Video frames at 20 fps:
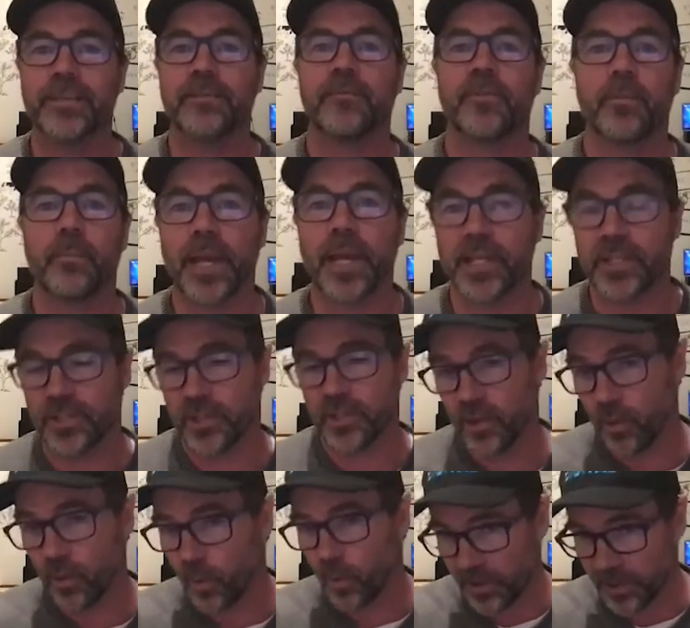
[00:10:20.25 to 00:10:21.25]
information
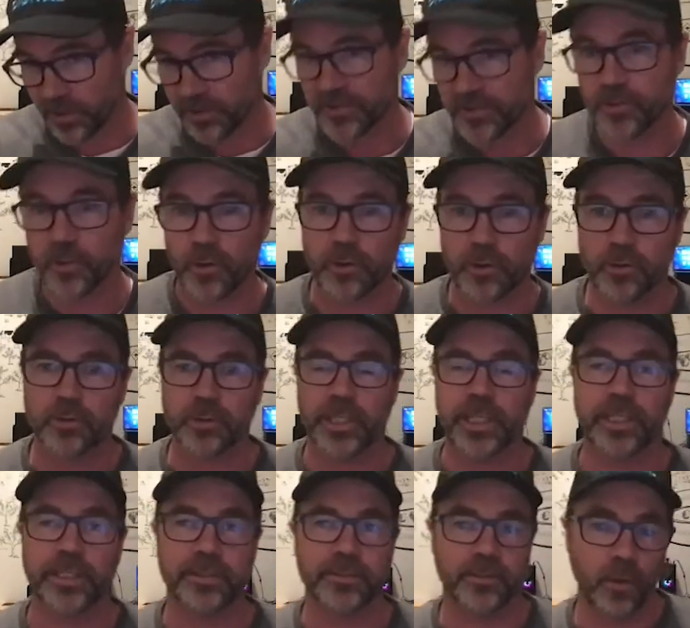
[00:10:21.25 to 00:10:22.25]
on what the soil
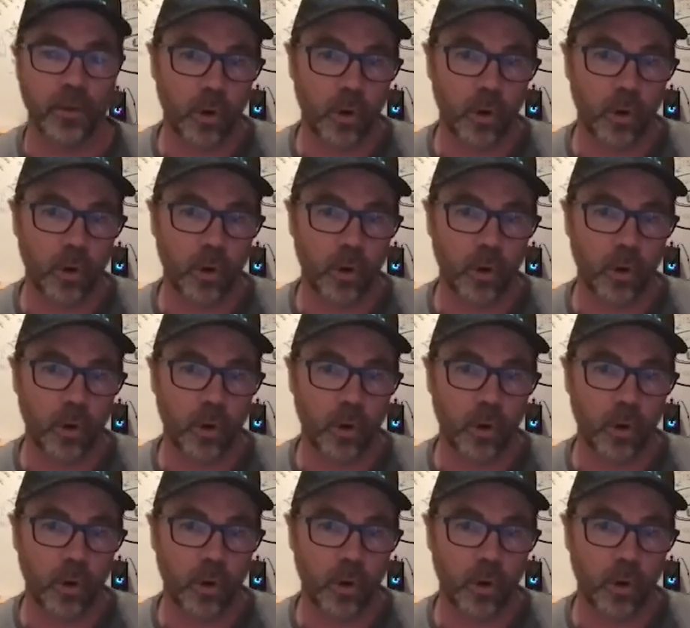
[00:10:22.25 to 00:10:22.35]
is,